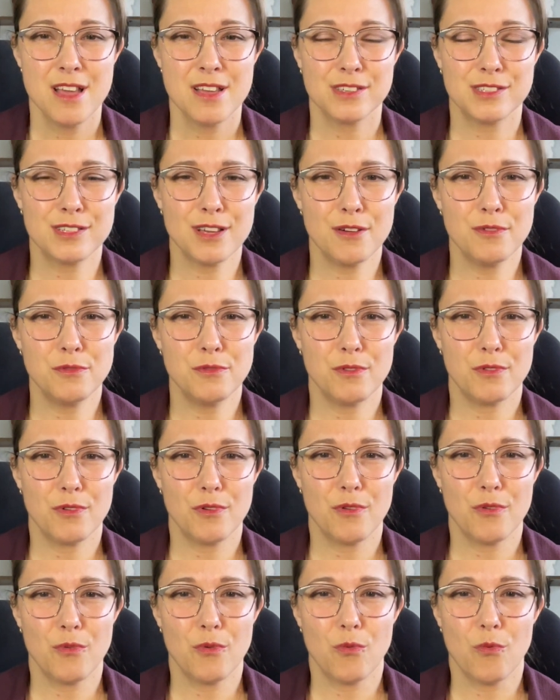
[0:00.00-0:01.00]
So
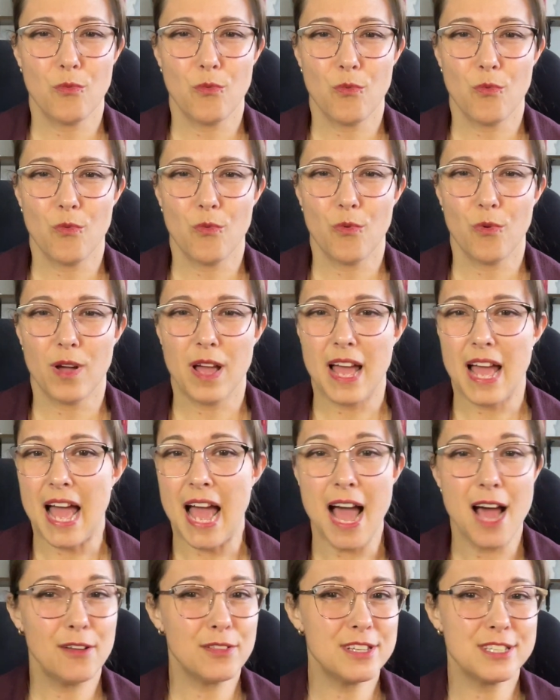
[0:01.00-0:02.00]

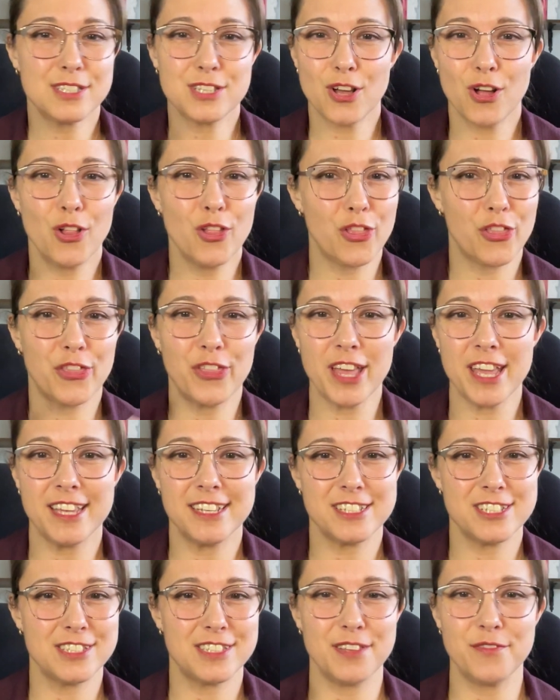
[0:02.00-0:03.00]
how this whole
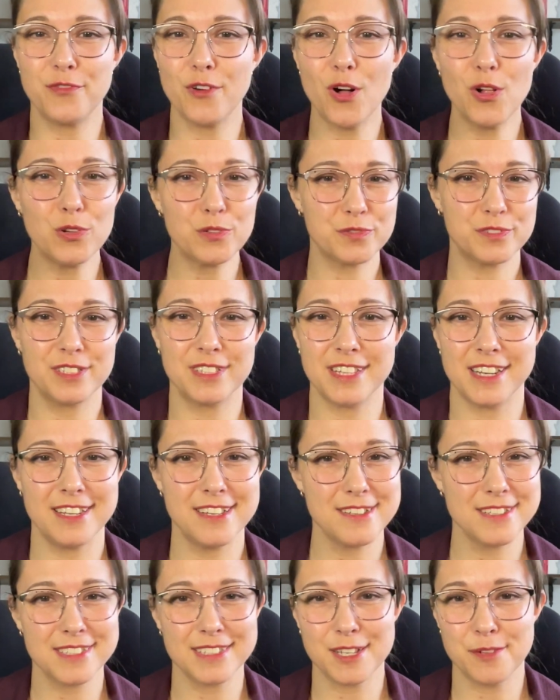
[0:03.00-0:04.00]
thing just evolved in the
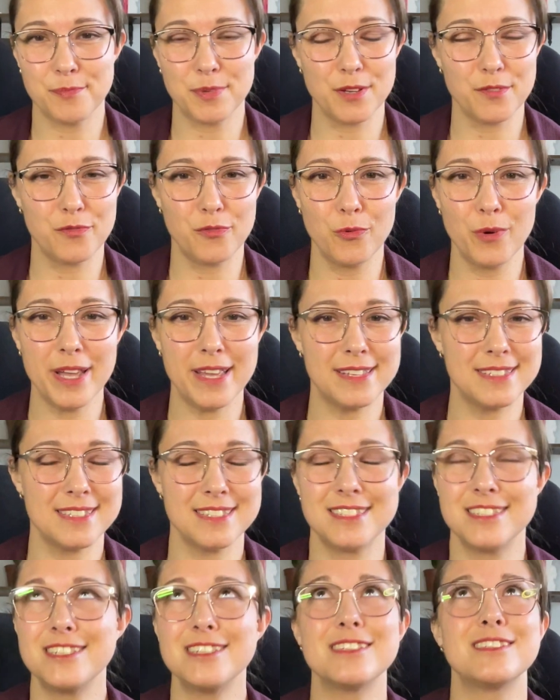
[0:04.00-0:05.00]
last couple of weeks
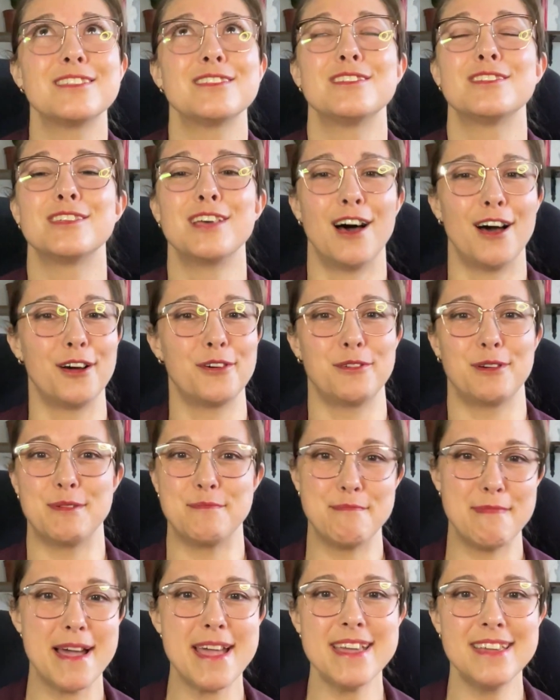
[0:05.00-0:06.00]
is just so
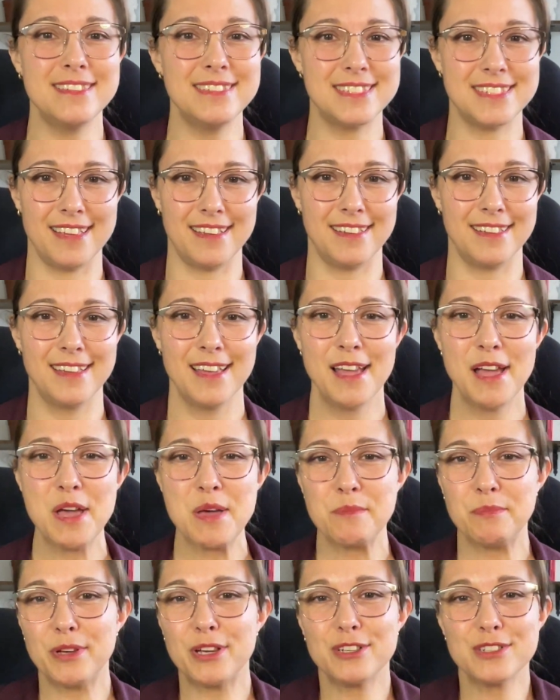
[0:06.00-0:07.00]
amazing,
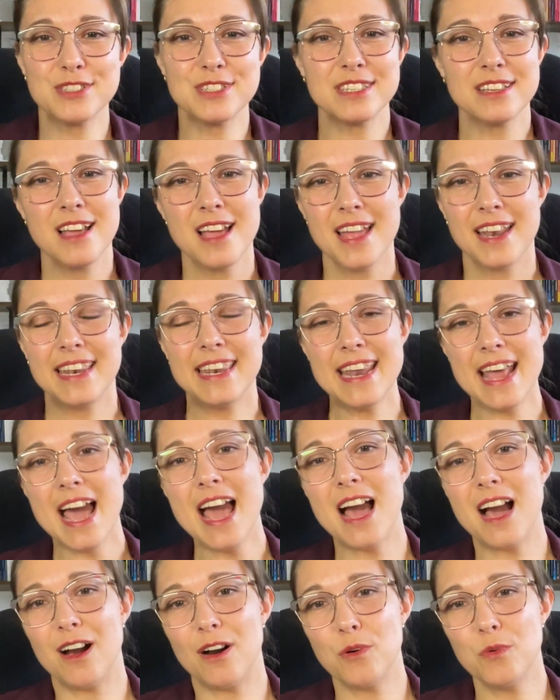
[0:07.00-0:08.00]
because
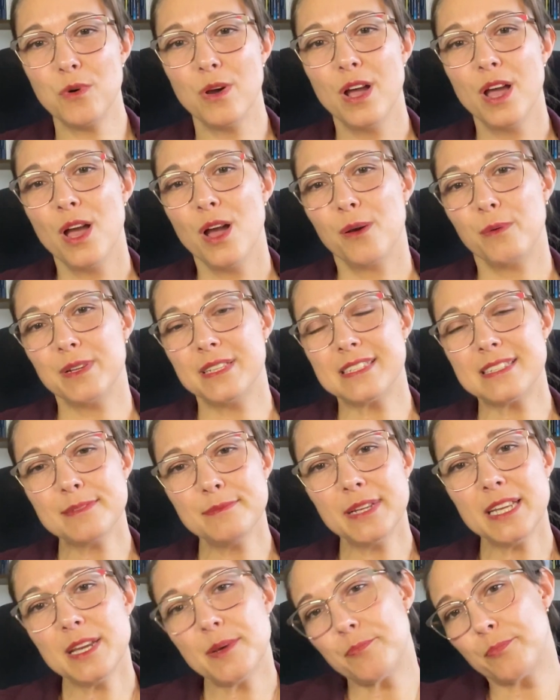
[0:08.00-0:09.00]
now when
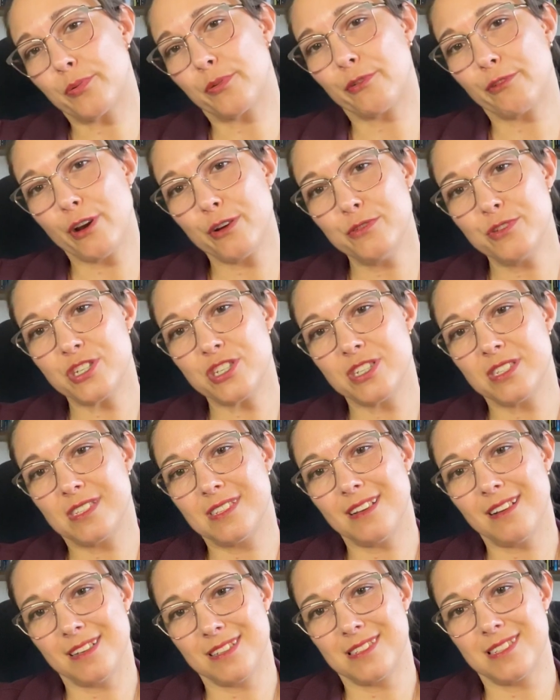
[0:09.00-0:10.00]
somebody approaches
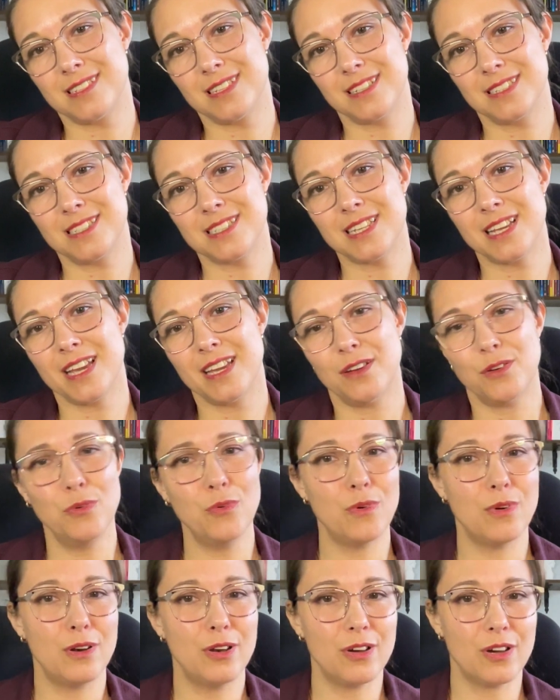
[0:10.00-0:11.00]
us and say,
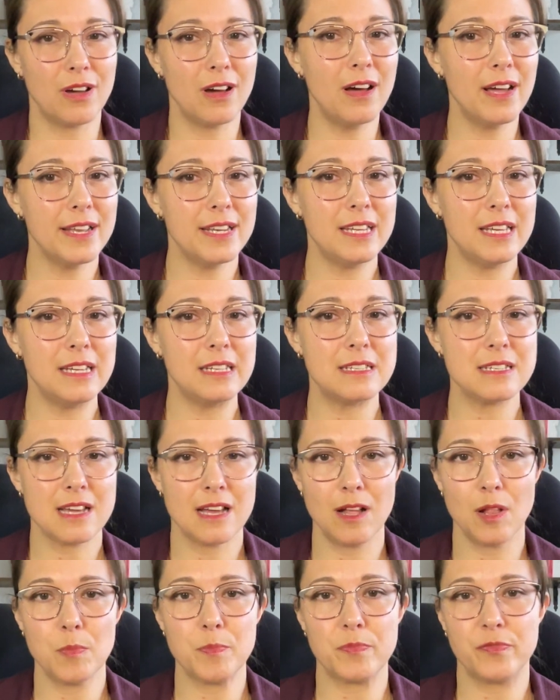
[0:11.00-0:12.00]
oh look, I need
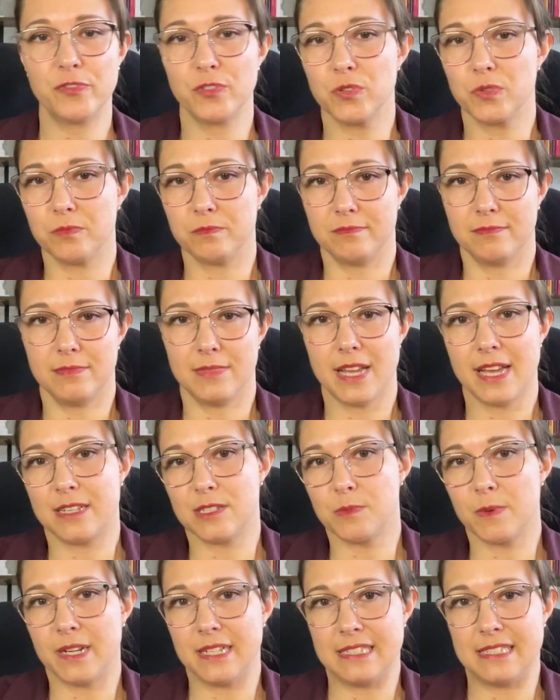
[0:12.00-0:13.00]
help for
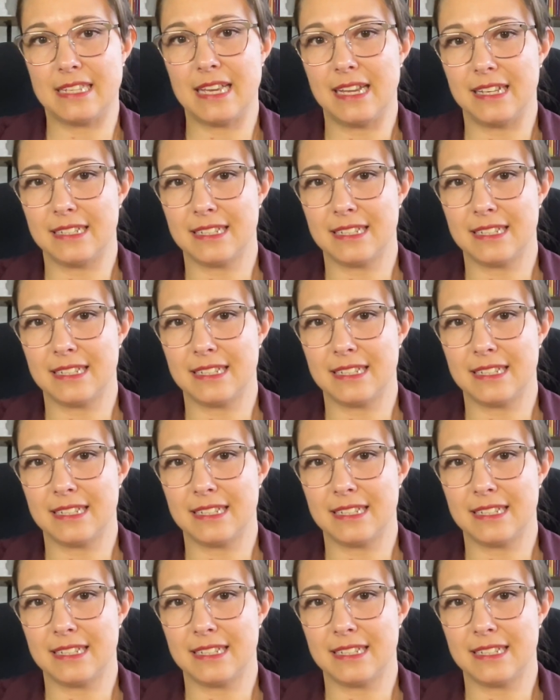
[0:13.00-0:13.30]
X, Y and Z,